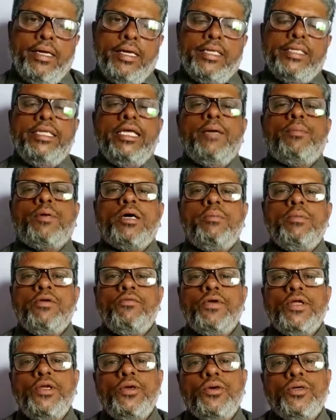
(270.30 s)
In the upcoming
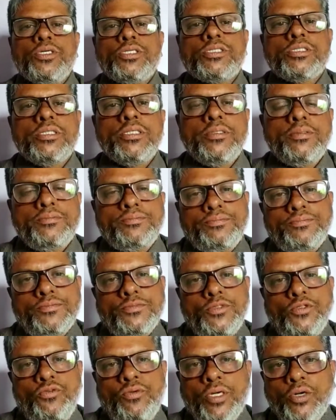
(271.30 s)
videos,
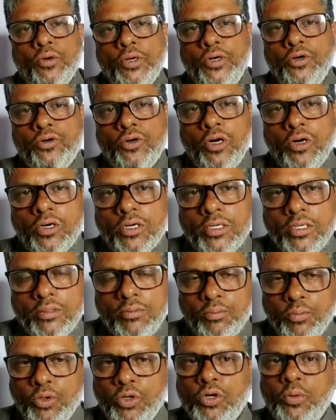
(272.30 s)
we are going to talk
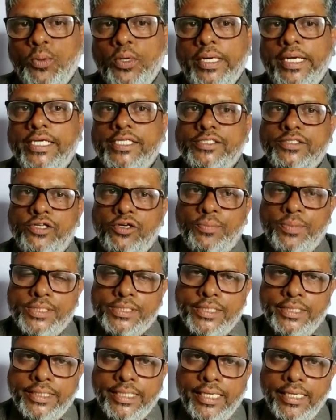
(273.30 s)
more about history of
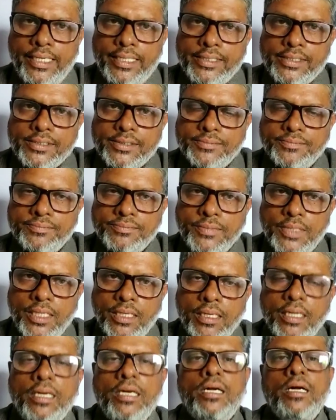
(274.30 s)
present illness.
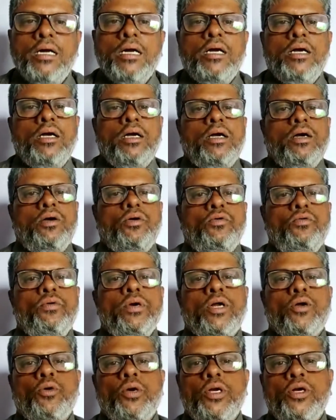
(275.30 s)
We
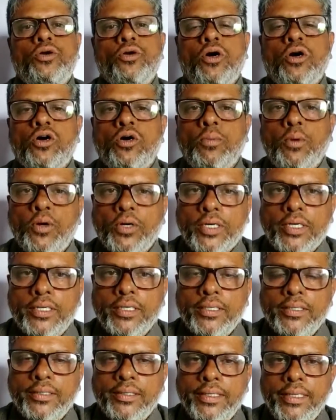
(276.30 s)
are going to talk about
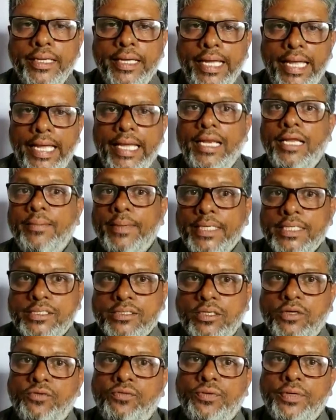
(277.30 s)

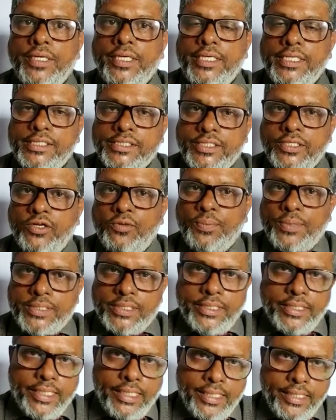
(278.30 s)
elements of history of
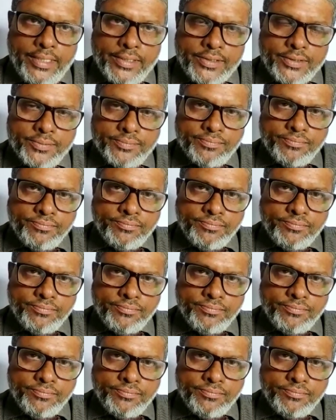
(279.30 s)
present illness.